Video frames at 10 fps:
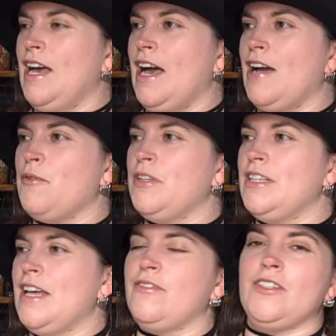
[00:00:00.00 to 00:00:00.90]
I will
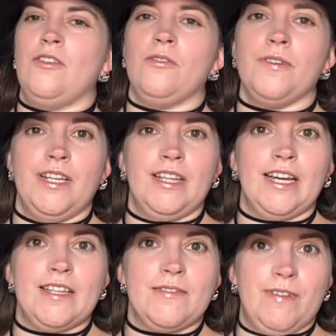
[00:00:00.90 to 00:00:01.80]
never not read
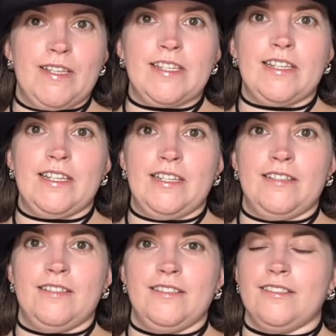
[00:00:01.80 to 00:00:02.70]
that as
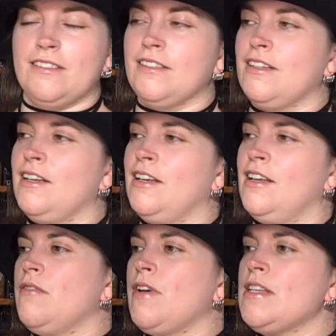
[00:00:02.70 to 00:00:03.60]
Vaseline.
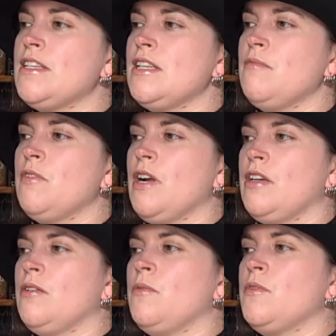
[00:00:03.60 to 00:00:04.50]
Vasily
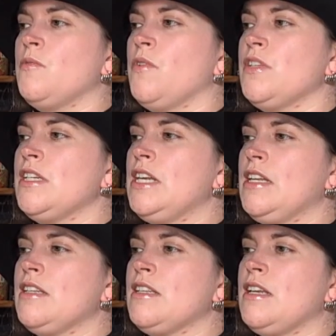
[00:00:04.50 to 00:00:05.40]
Moran was once a
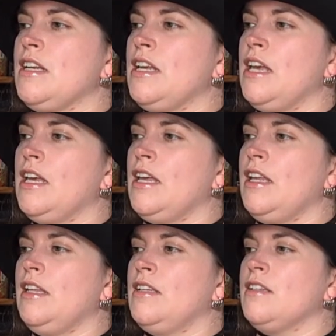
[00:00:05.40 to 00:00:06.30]
dancer in King
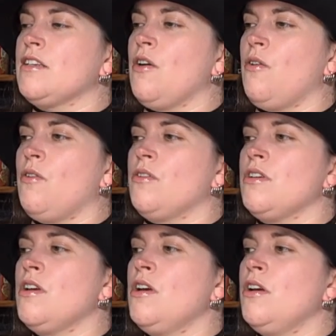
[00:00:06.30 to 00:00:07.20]
Ilian's court
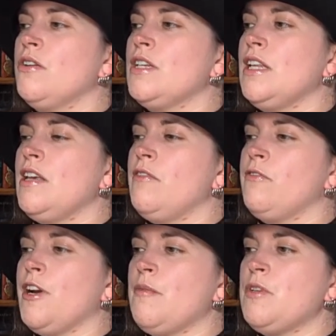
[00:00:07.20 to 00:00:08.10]
until he
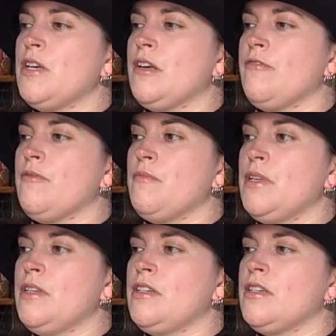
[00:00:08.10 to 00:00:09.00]
framed her for
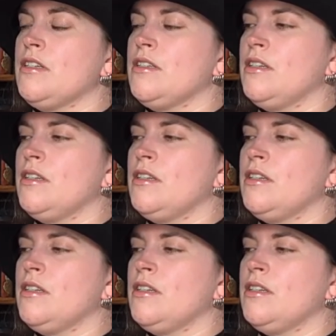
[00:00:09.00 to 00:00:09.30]
murder.